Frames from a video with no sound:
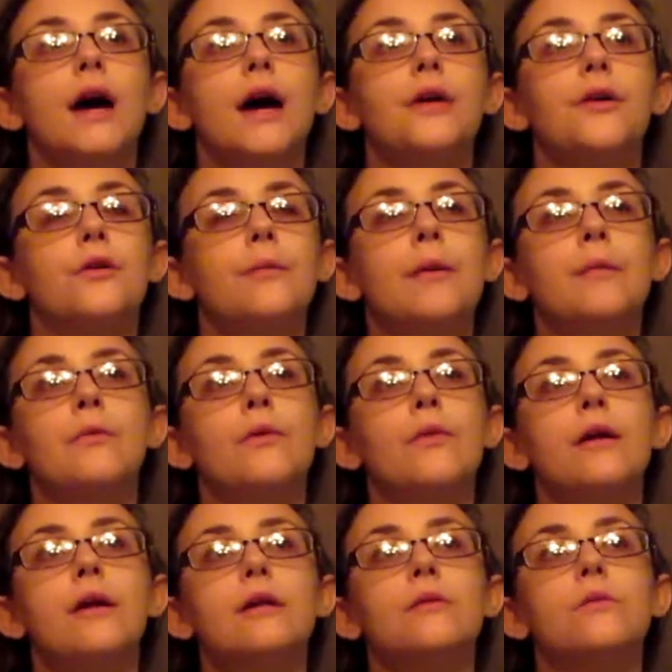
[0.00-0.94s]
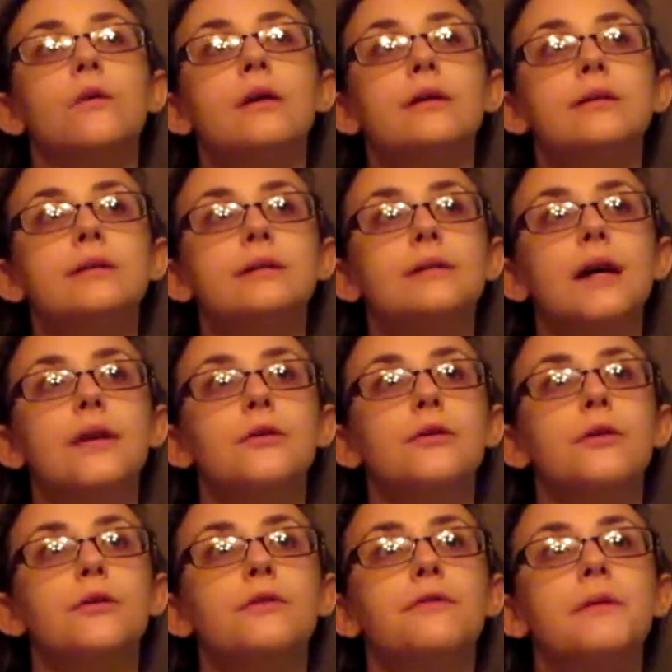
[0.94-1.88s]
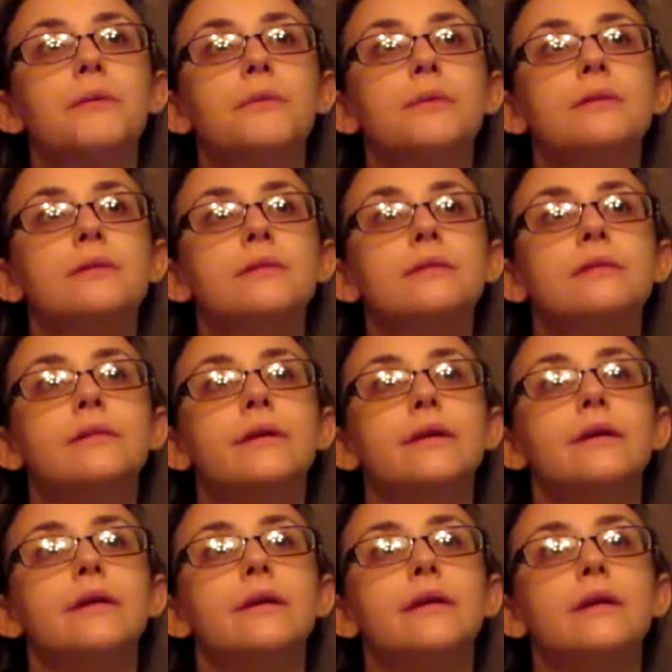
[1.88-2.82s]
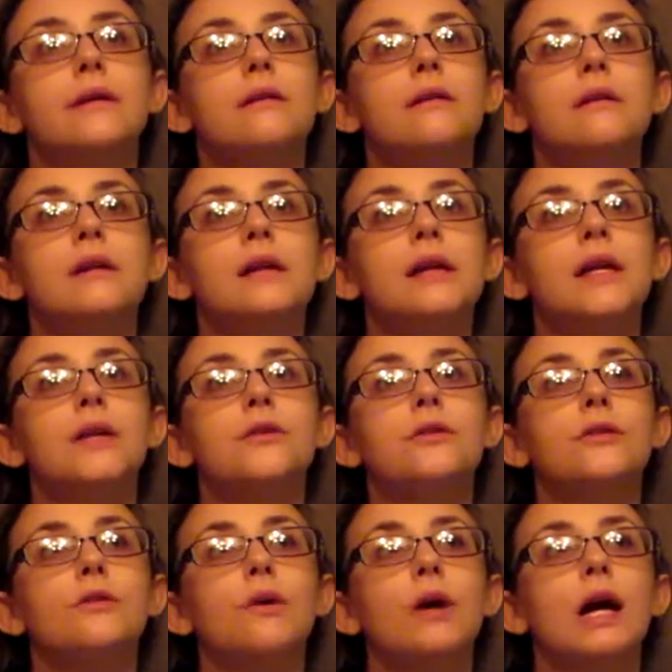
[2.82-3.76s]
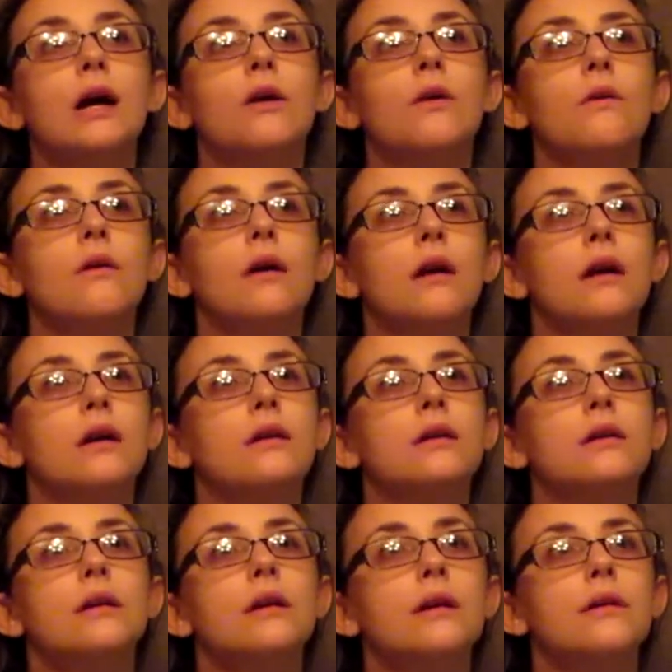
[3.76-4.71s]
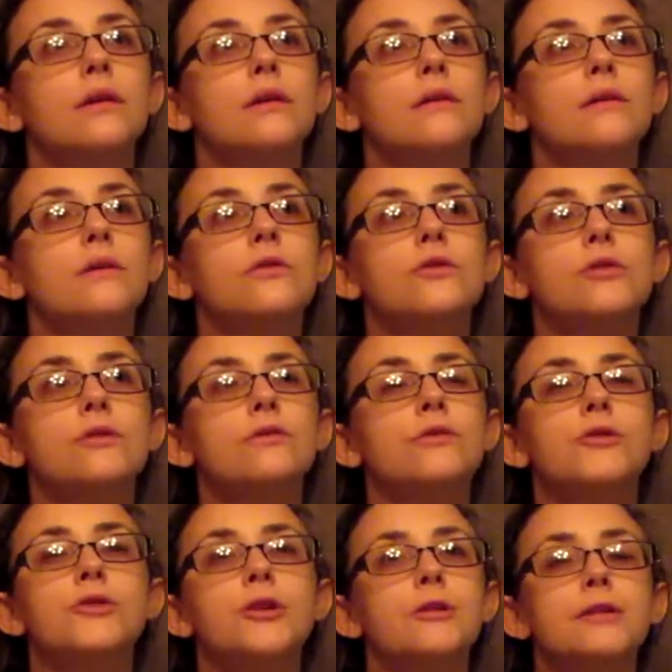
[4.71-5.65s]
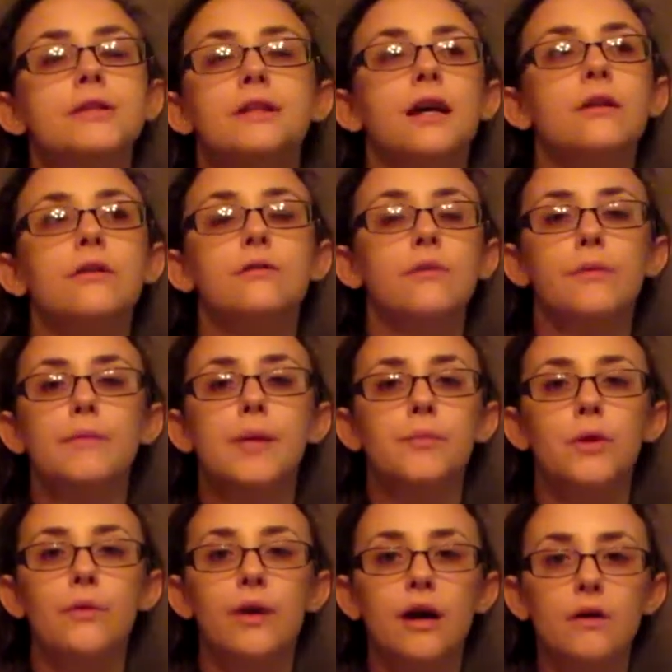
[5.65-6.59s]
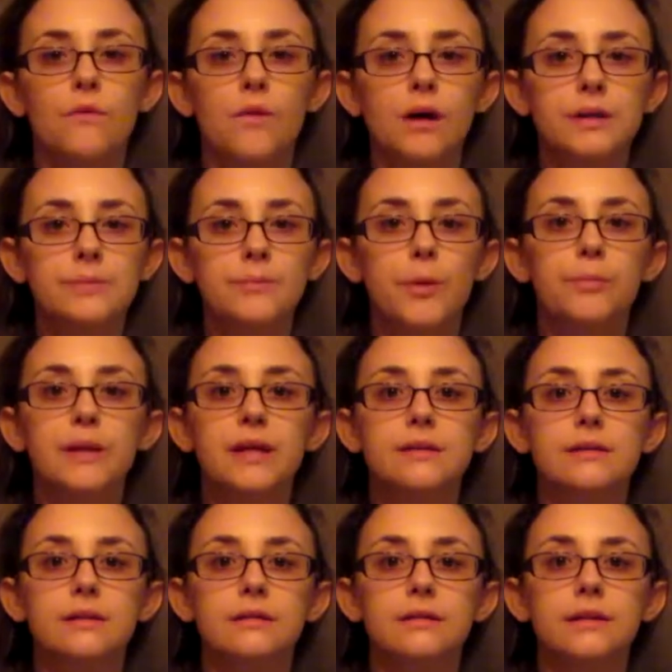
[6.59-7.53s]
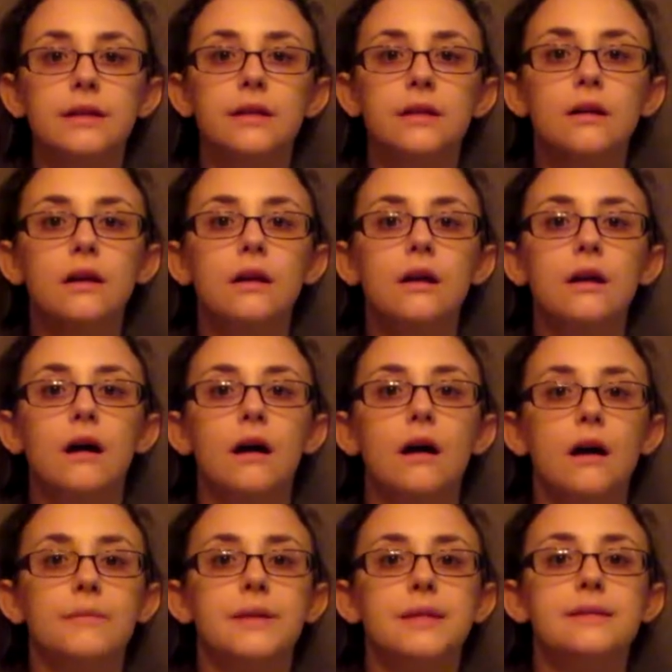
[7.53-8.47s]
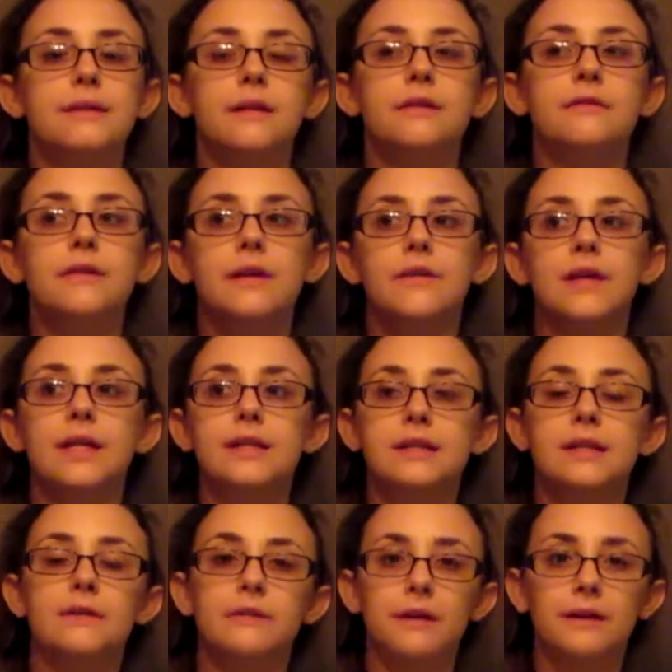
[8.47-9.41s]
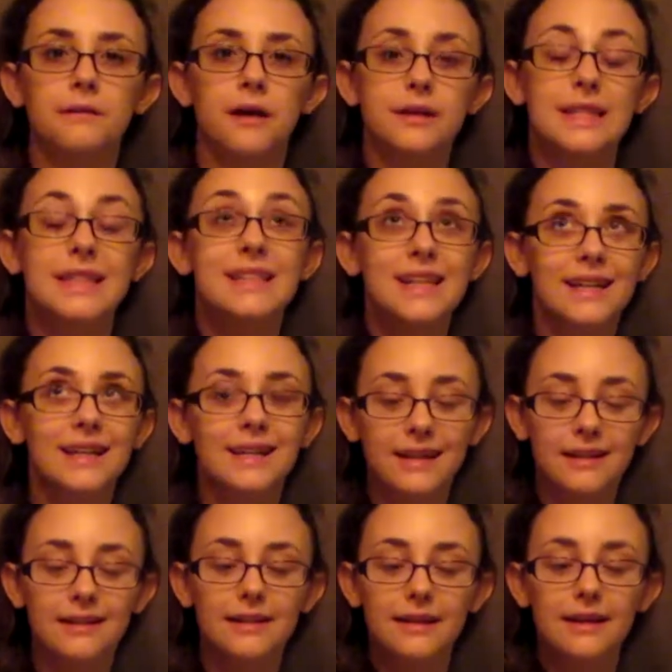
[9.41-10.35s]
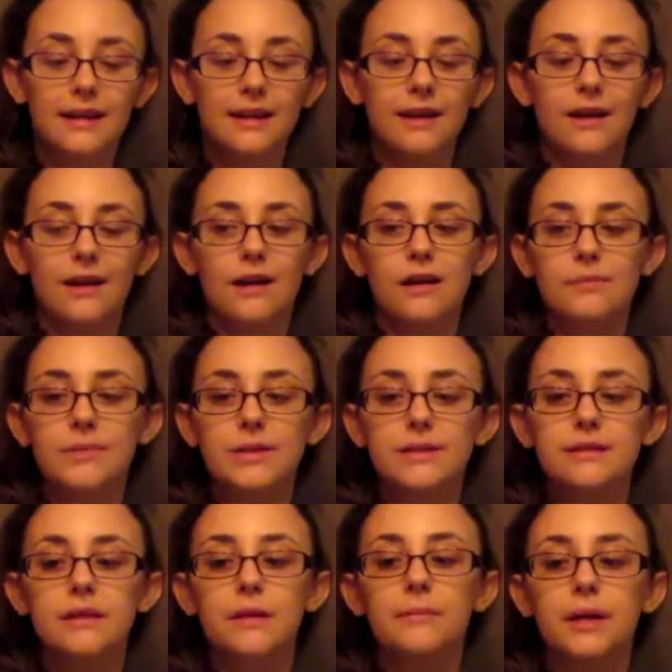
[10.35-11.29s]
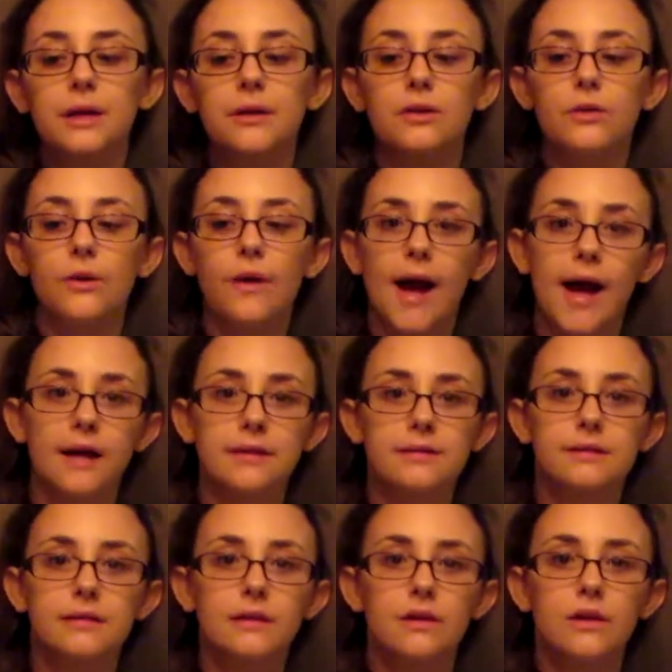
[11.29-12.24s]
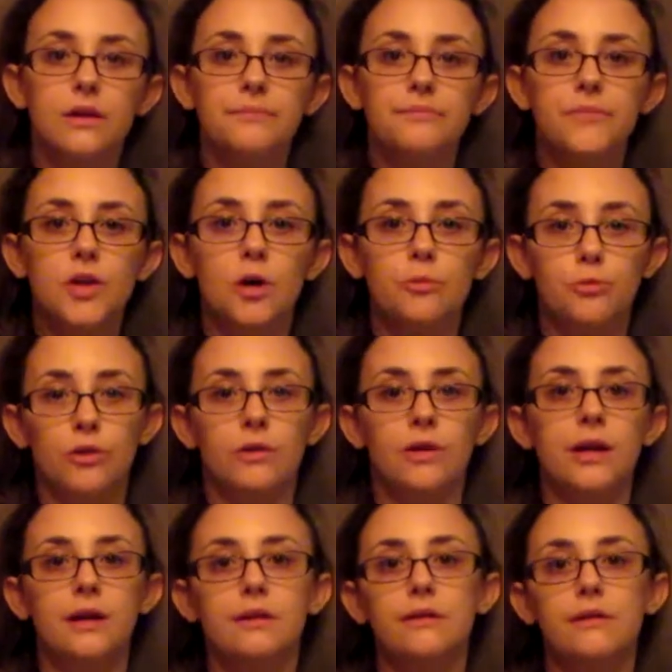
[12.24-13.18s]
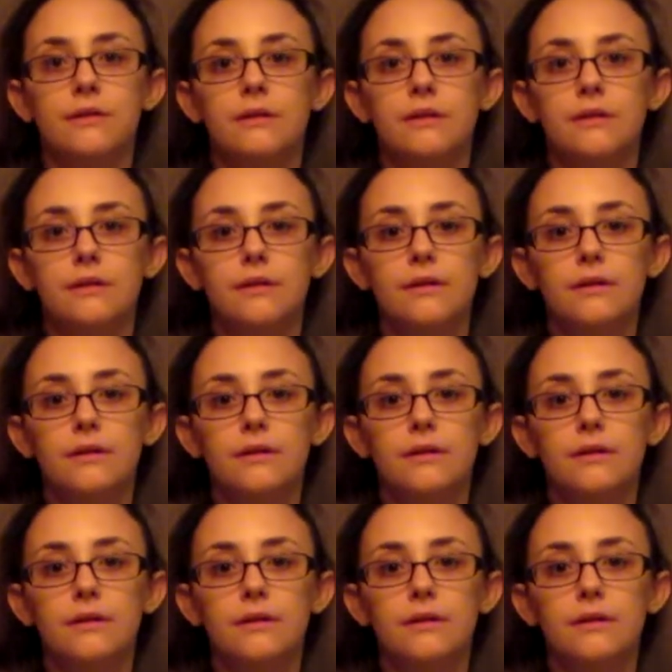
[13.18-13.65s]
I don't remember where it was, I don't know if it was in New York or New Jersey, I don't remember where it was, but basically instead of giving a ticket to somebody who has a broken